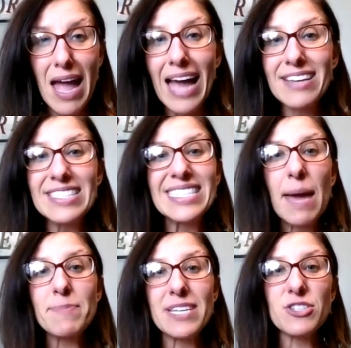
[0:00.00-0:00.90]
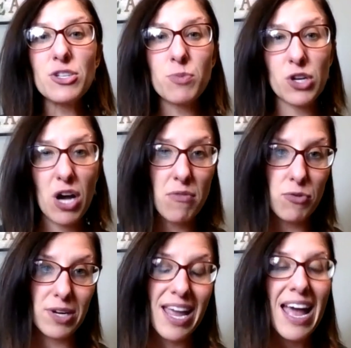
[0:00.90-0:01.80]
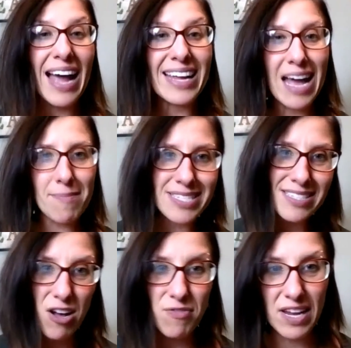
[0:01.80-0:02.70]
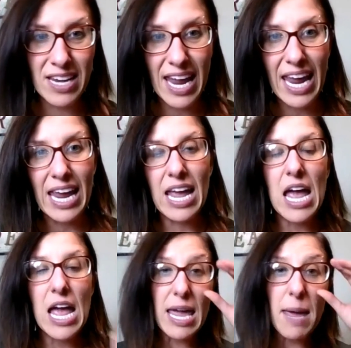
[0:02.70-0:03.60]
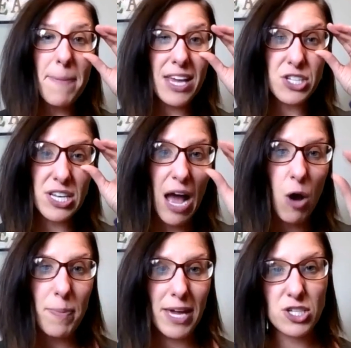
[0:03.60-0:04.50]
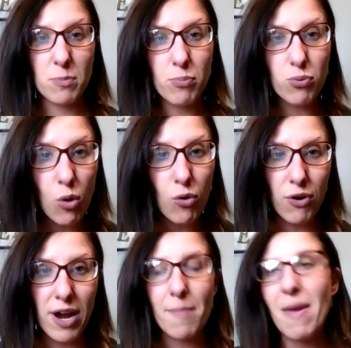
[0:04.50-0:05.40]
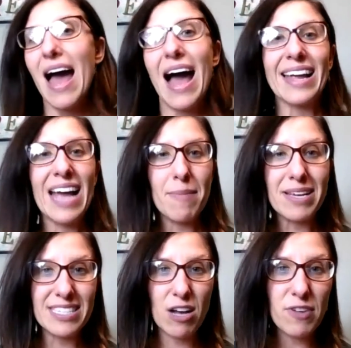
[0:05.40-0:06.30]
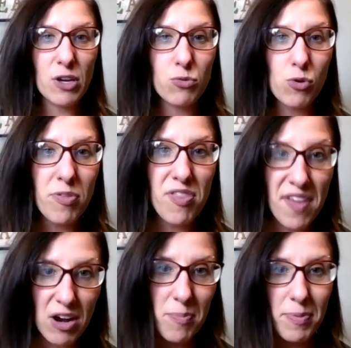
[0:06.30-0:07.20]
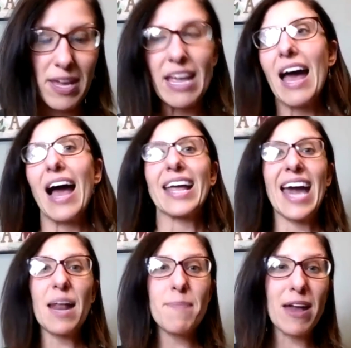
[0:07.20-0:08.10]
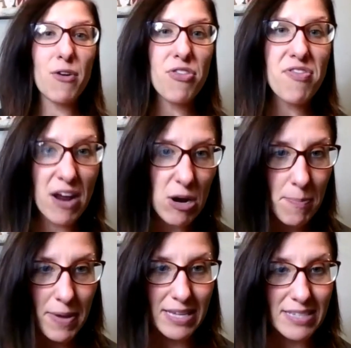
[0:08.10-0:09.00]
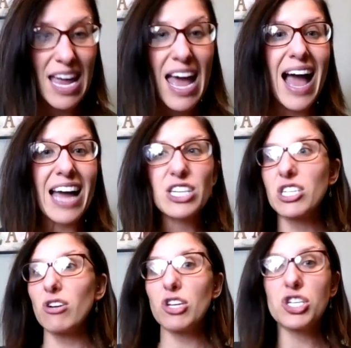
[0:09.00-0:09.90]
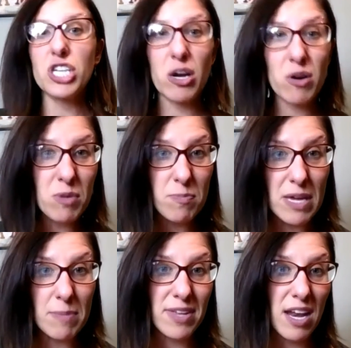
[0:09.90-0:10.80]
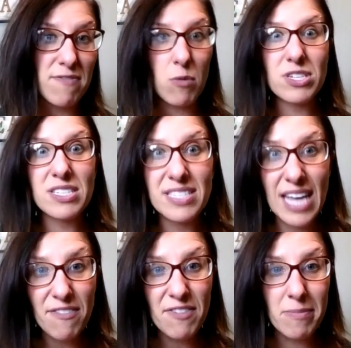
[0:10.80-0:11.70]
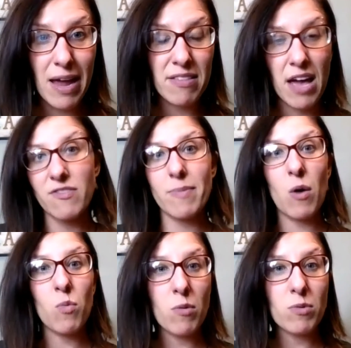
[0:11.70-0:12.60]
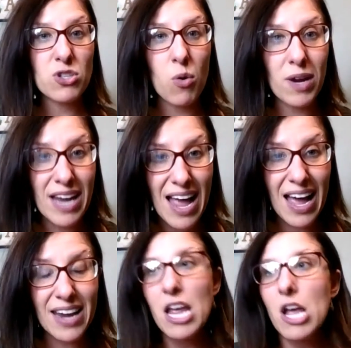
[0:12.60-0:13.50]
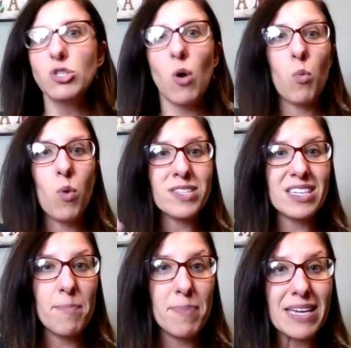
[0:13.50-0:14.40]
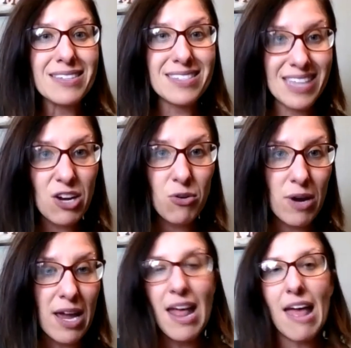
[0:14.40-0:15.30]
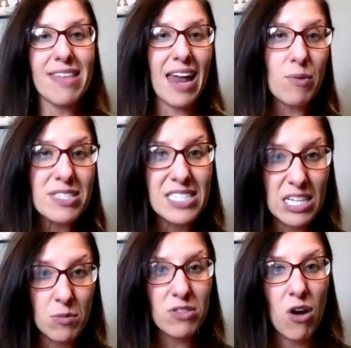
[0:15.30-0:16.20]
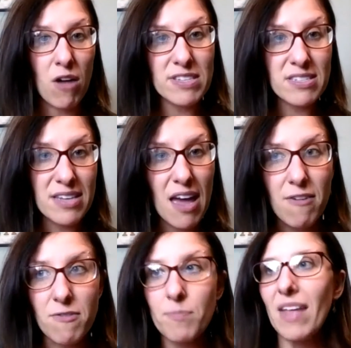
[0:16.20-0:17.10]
I stepped into recovery. I got myself in a inpatient outpatient program. I got myself in group therapy. I got a better therapist. I started sharing with people that I felt were safe in my life about what was going on, so it wasn't a big secret that I was dealing with all this stuff.